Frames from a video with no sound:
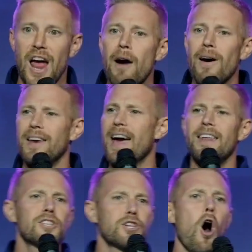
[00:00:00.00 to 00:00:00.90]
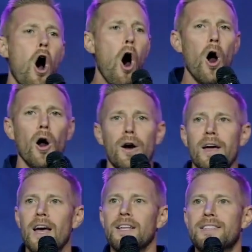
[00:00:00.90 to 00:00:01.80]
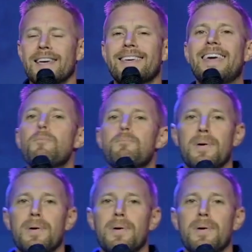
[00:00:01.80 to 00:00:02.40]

And it is hard to get